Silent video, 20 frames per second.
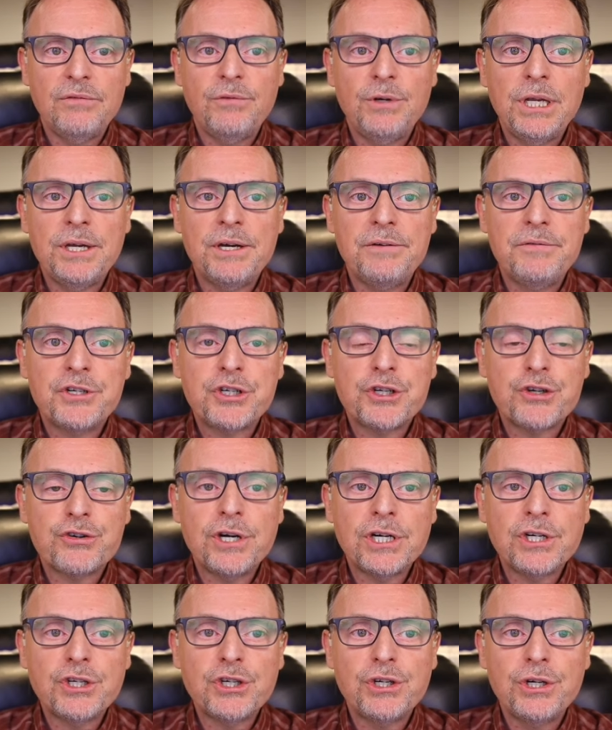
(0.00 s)
We cover
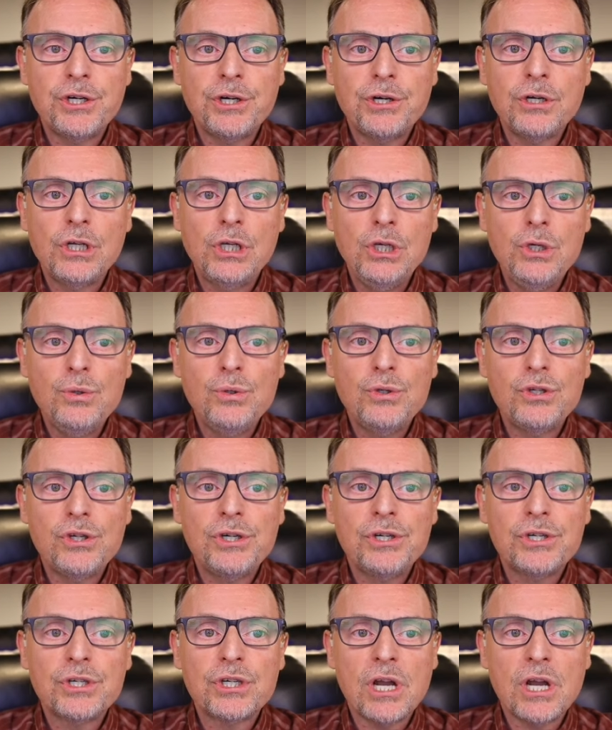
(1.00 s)
structure, users,